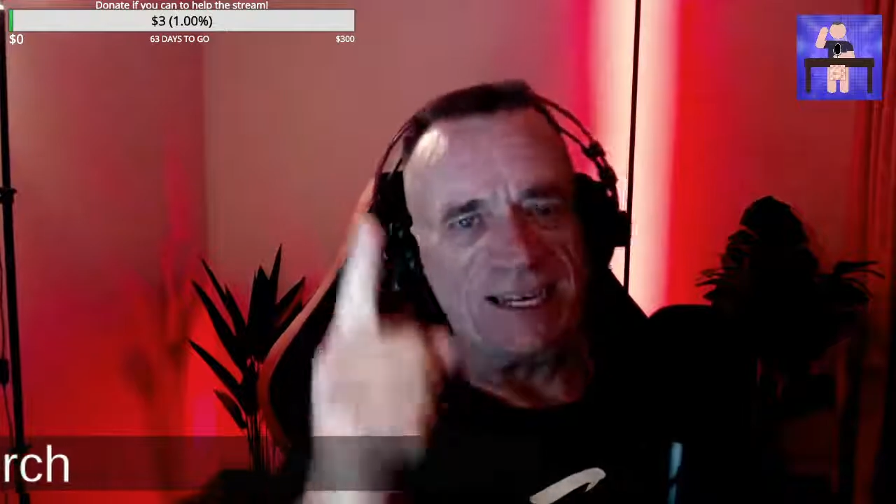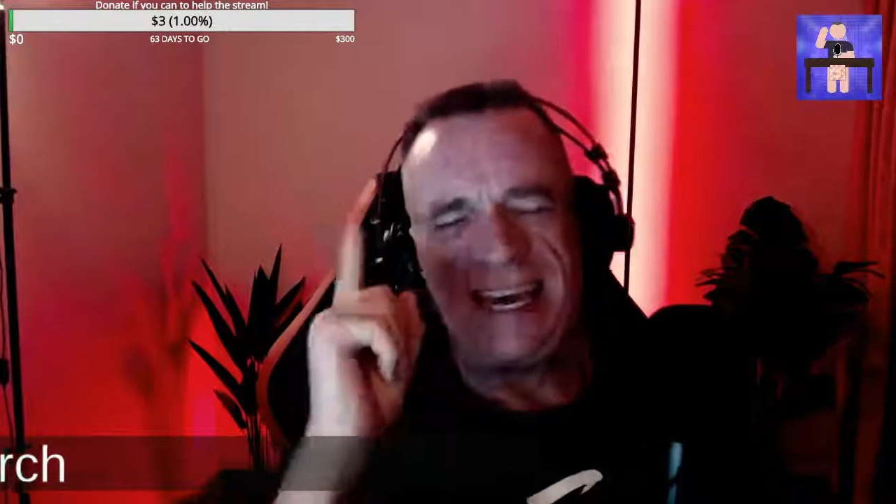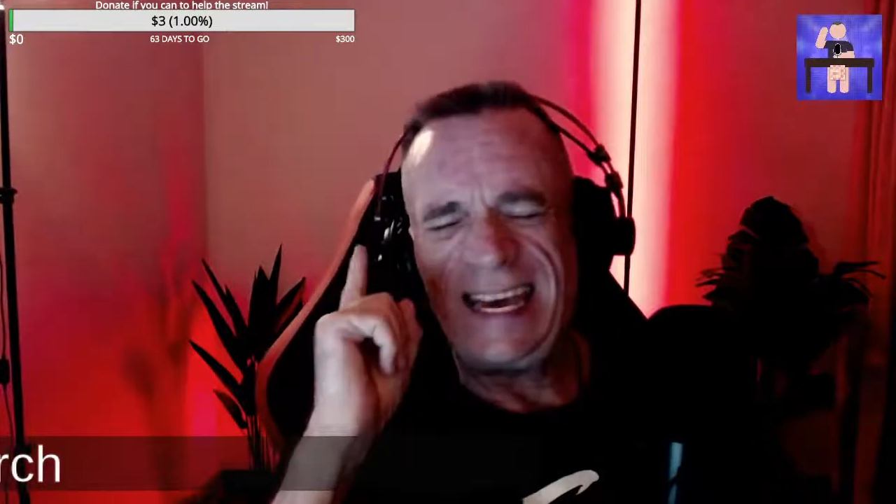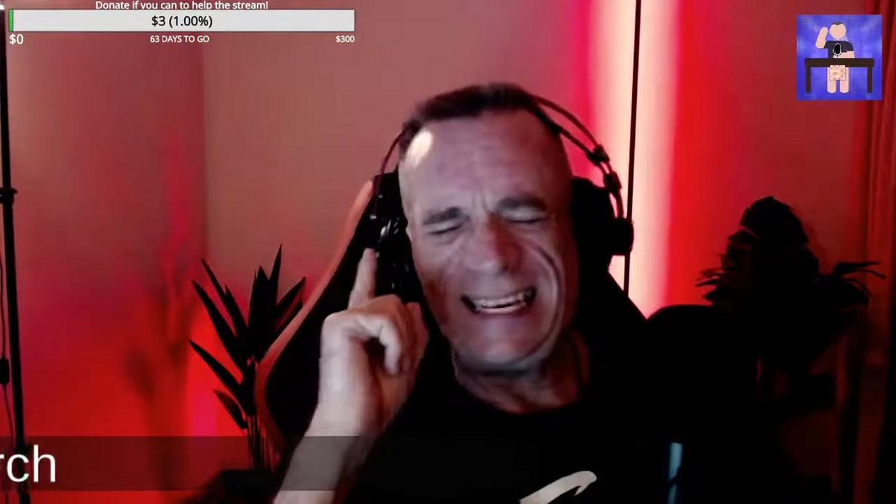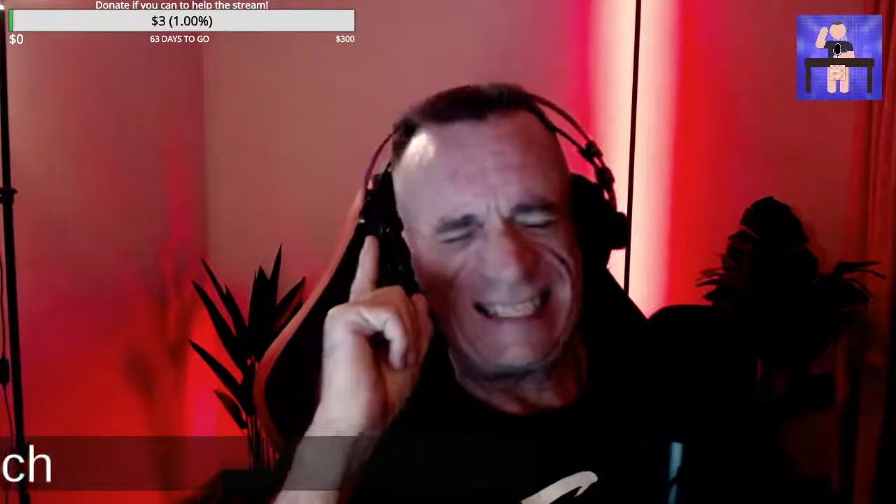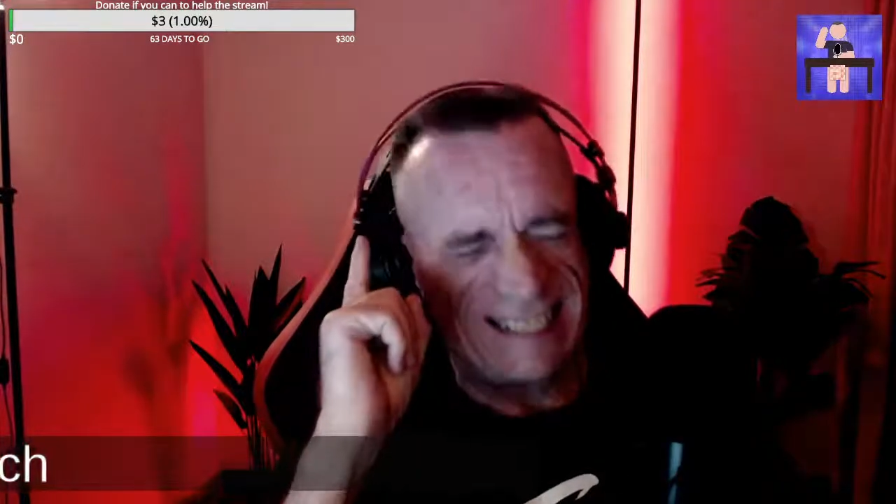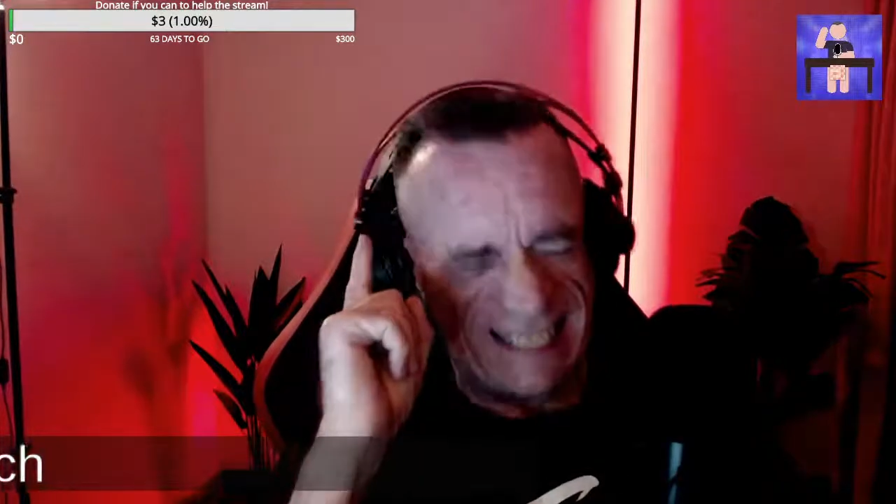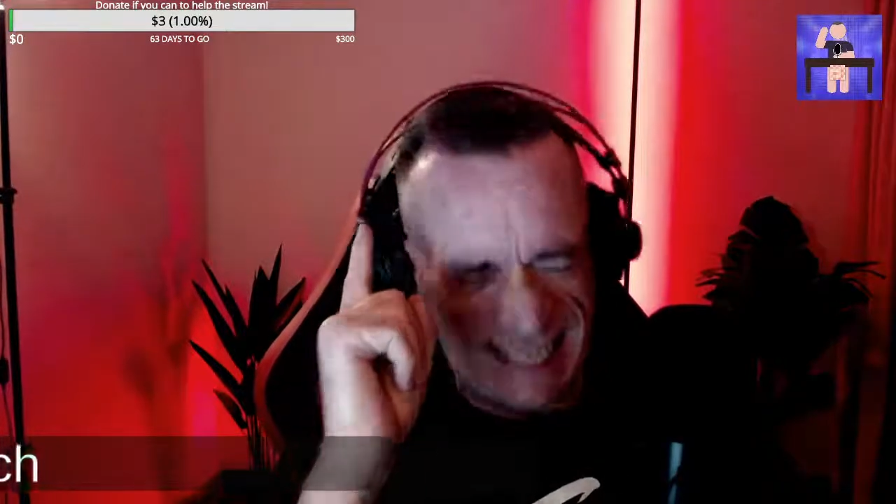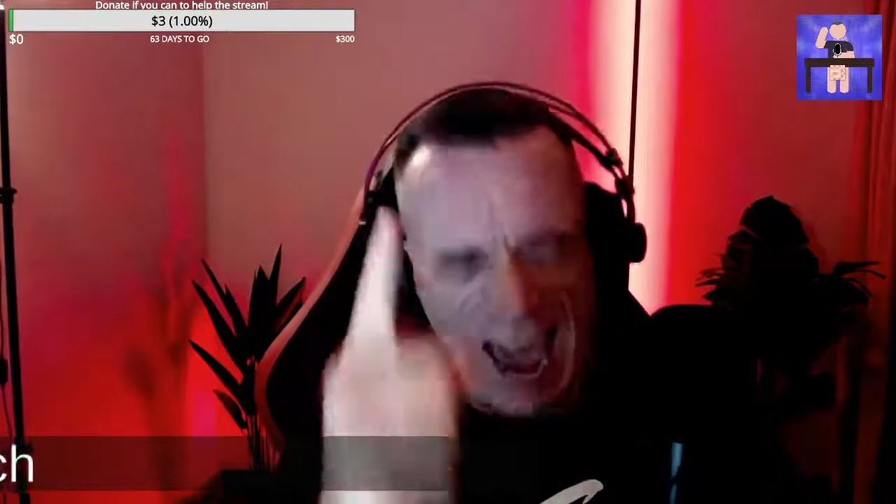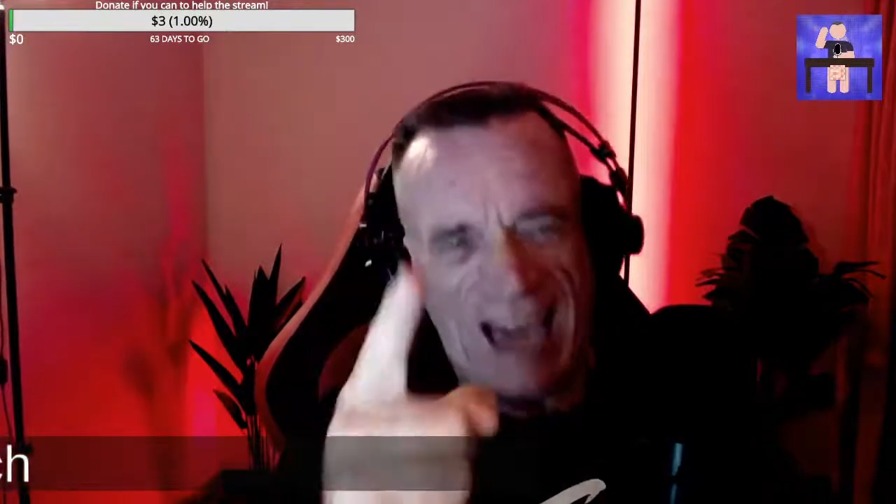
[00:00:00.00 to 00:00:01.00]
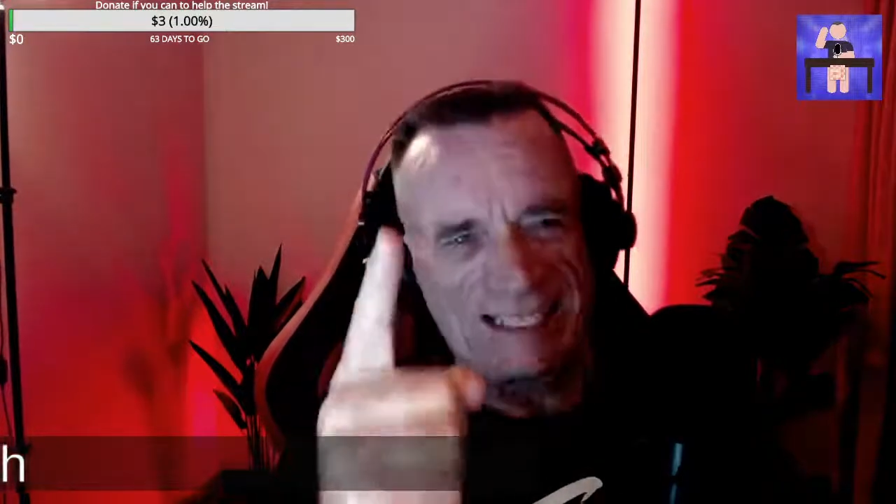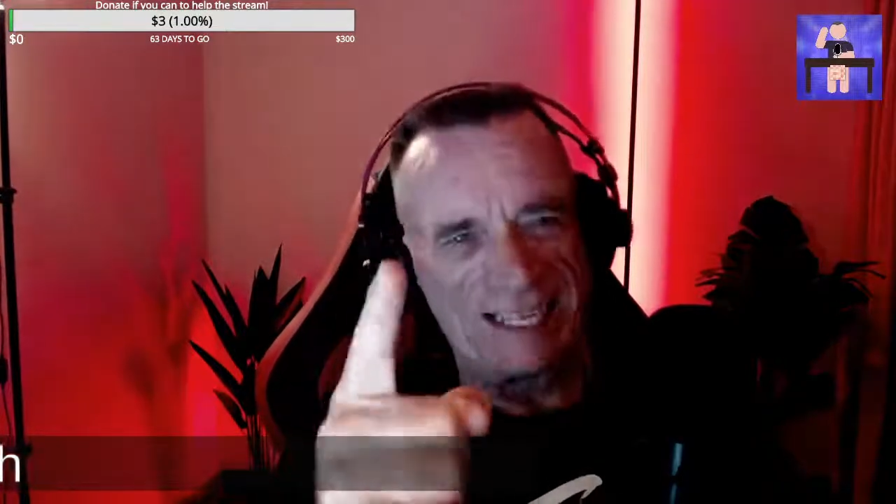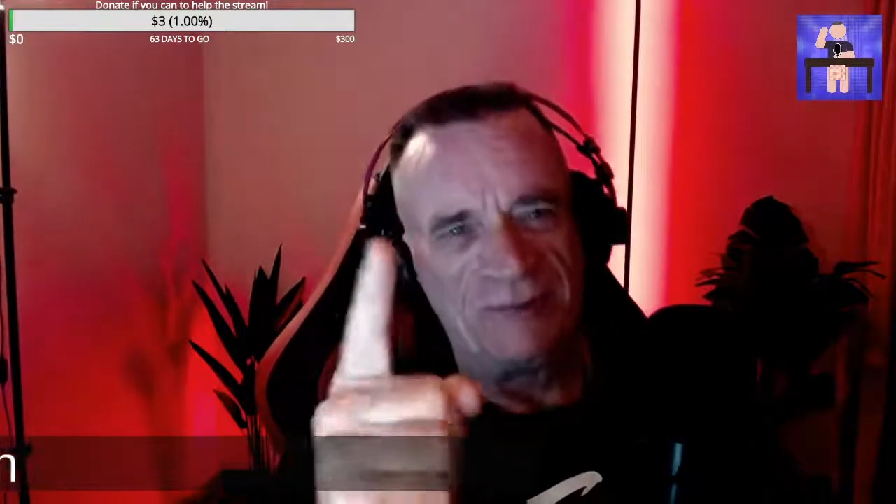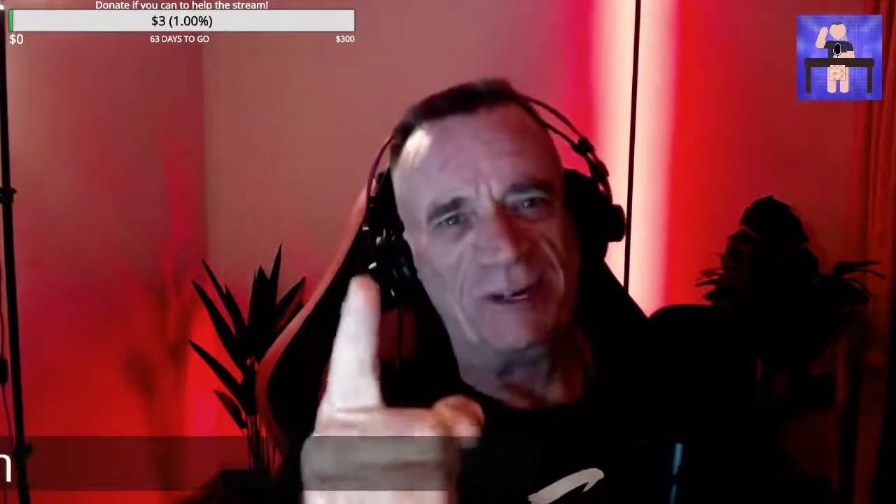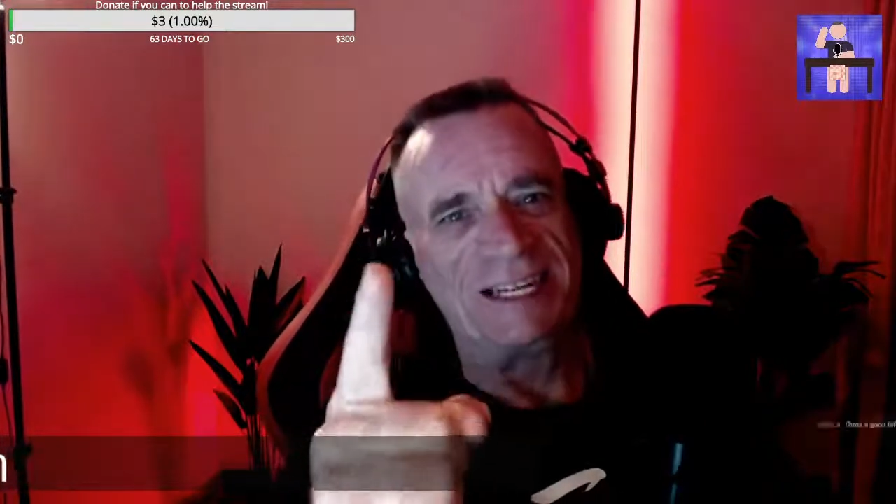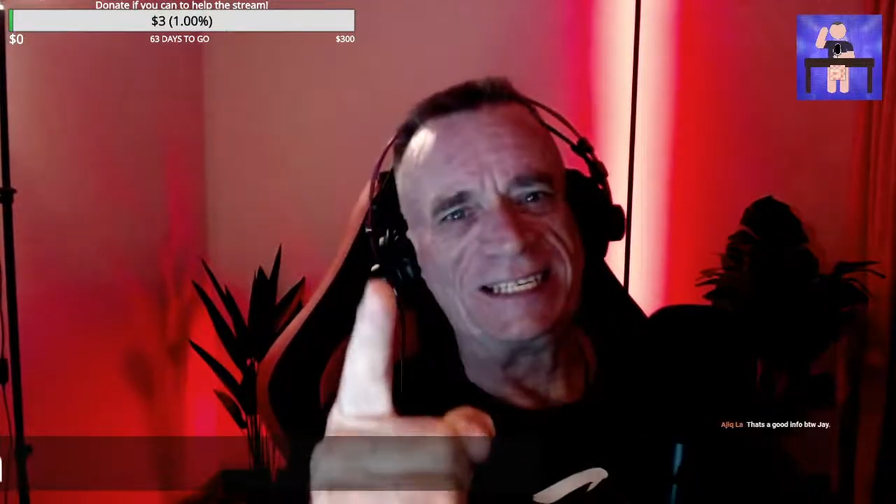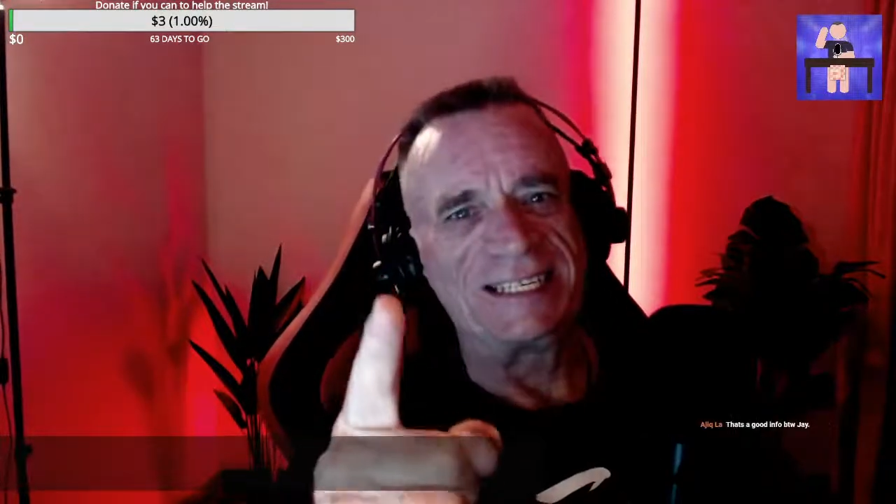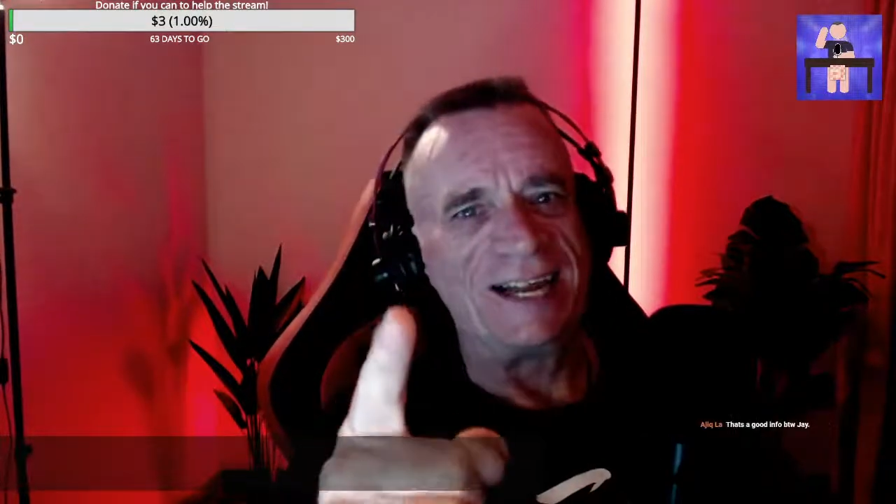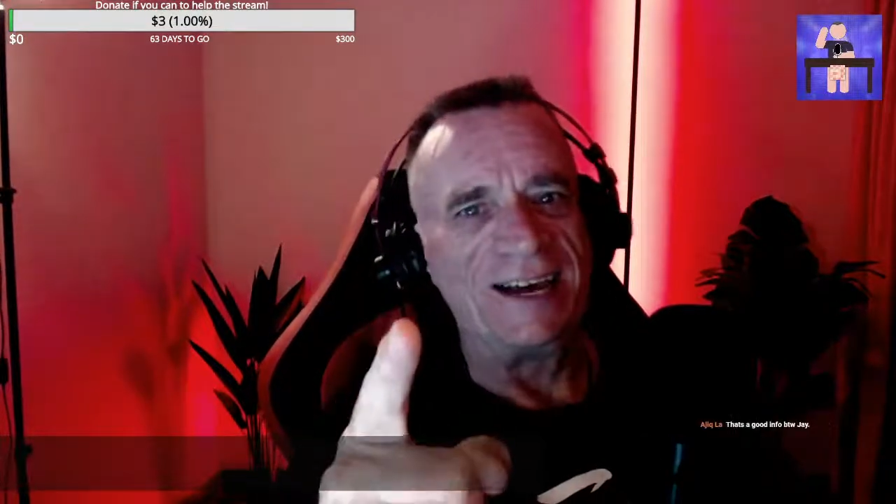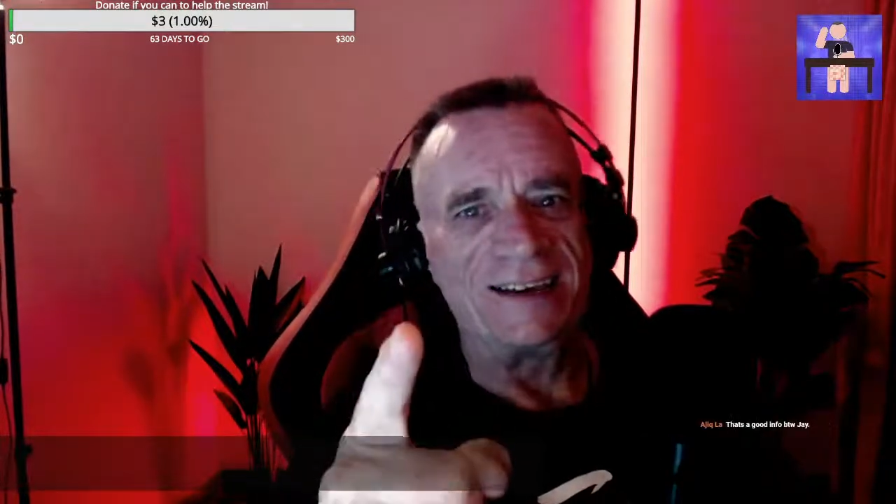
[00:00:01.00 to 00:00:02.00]
what it's
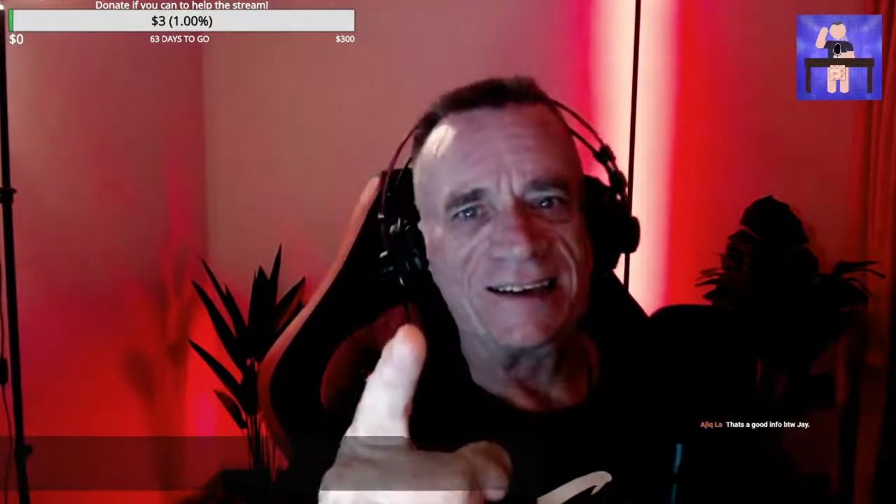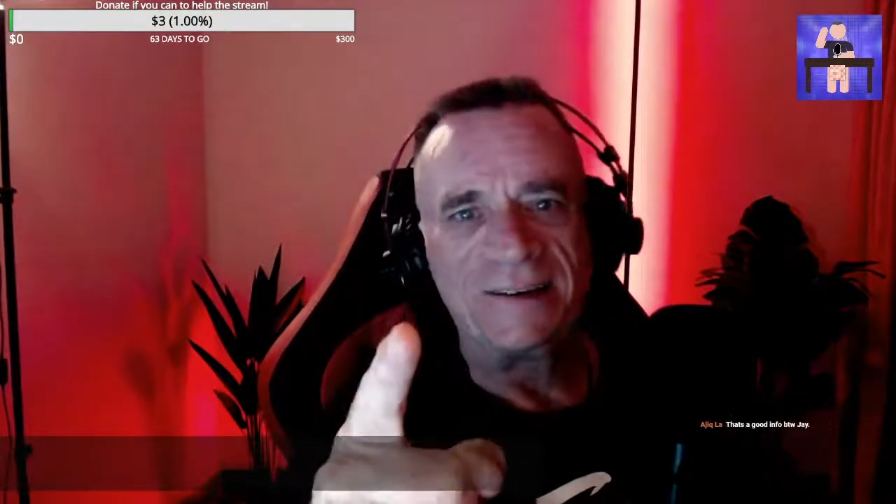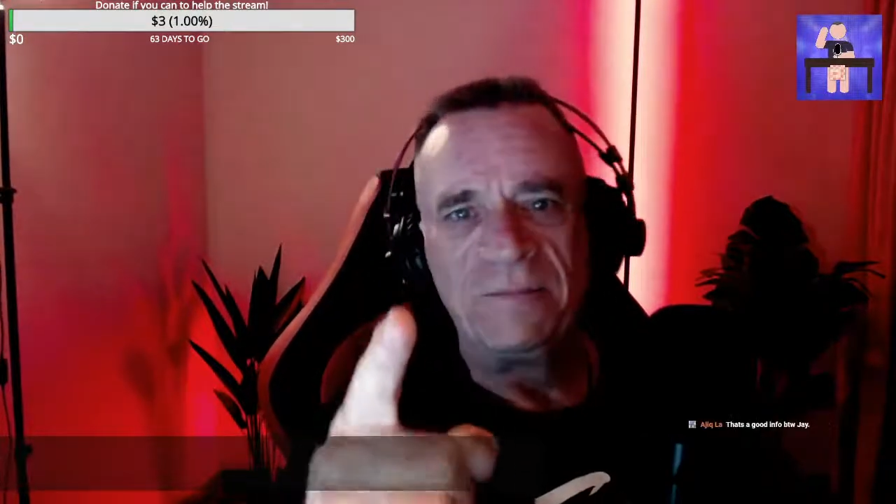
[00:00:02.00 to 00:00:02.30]
like.